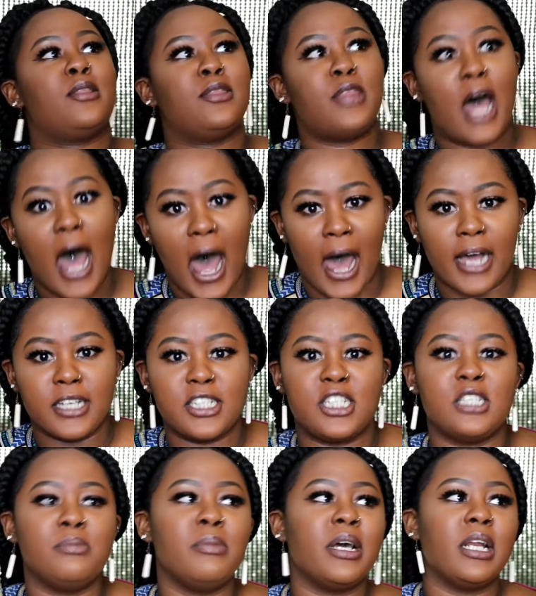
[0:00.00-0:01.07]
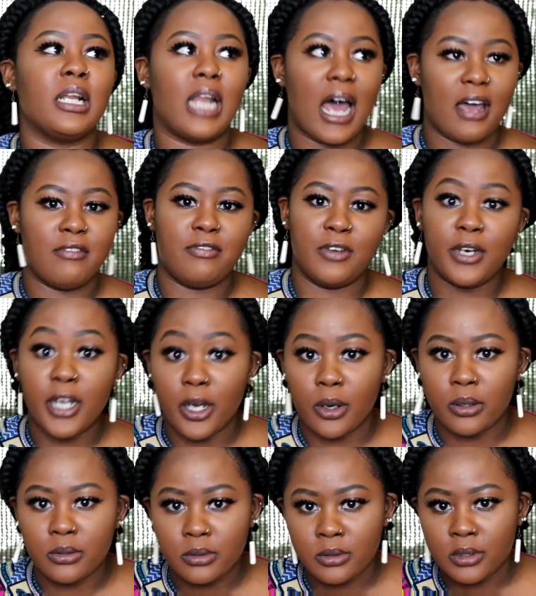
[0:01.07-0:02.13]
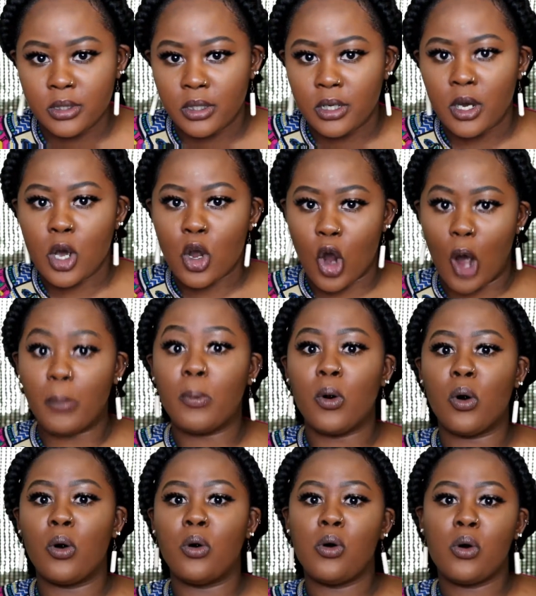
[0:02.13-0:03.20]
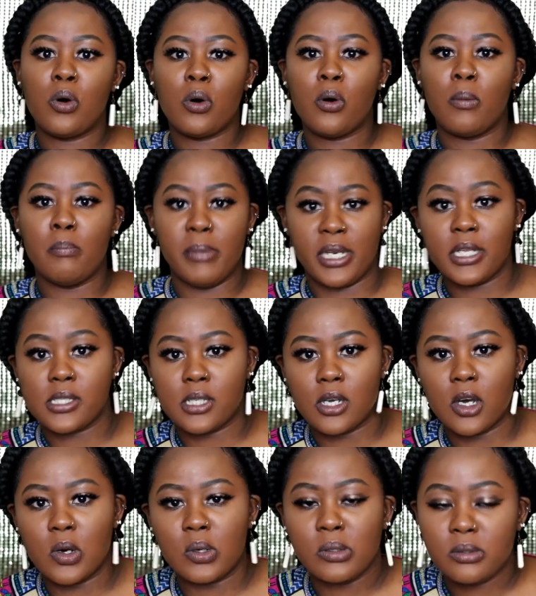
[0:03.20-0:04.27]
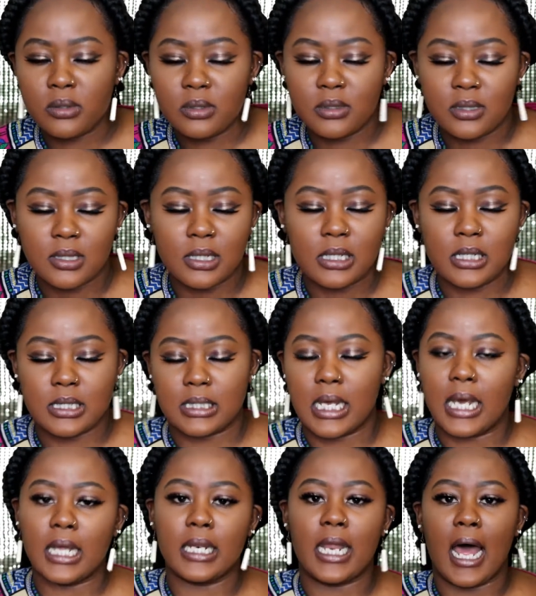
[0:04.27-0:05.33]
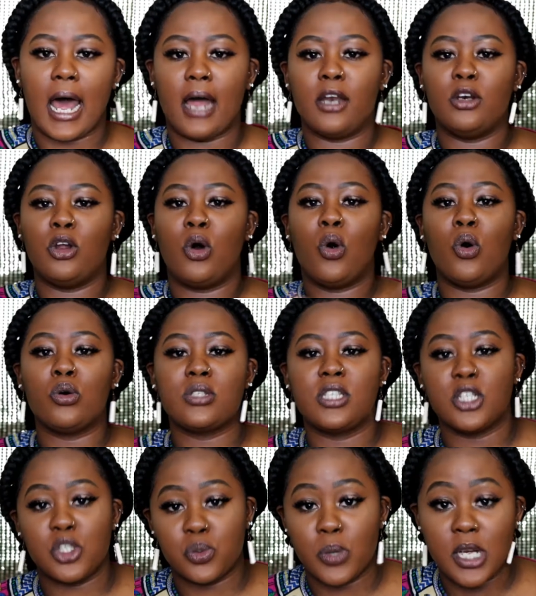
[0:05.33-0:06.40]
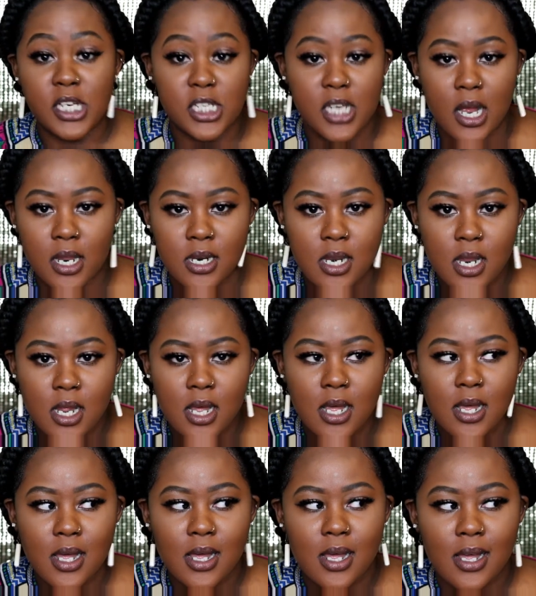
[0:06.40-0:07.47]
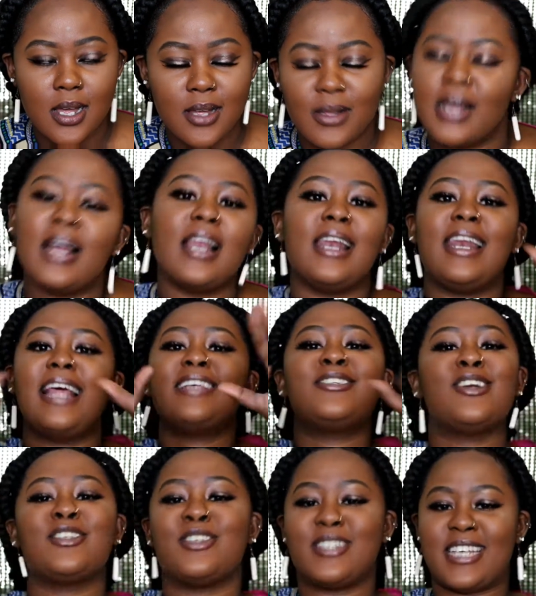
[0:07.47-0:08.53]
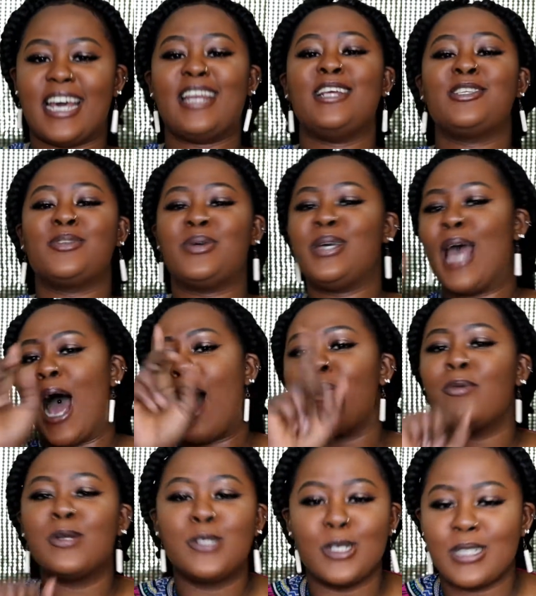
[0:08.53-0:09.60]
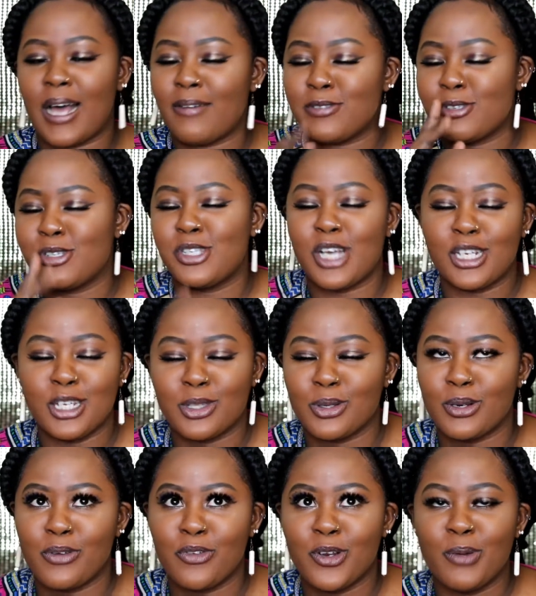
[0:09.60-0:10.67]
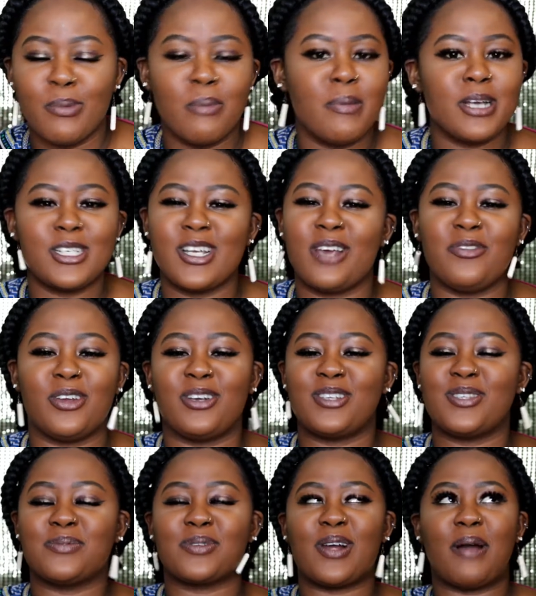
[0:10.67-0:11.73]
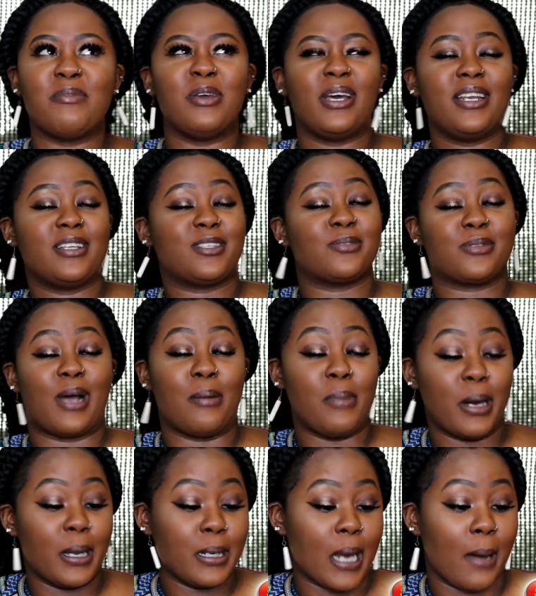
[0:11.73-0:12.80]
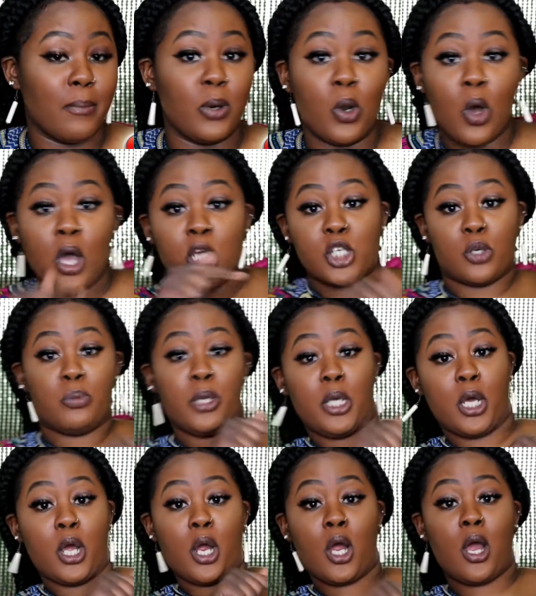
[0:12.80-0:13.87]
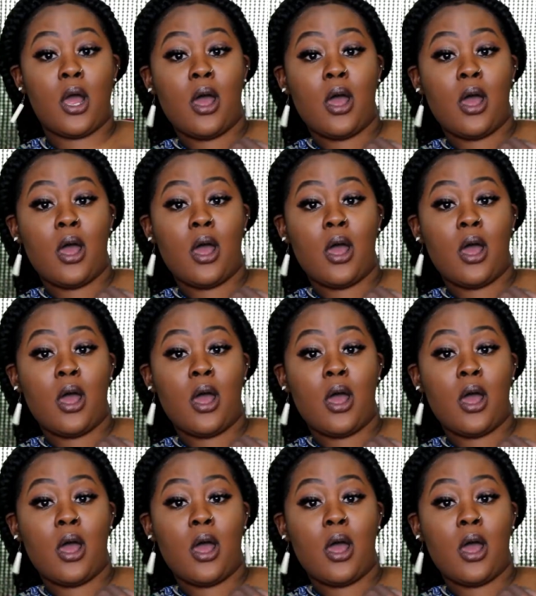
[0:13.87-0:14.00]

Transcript: that she made a live video a couple minutes ago saying that the whole situation. Let's not just get into it. Y'all would just have to judge it through the video. But make sure if you're not subscribed, you hit the subscribe button down below. Should be here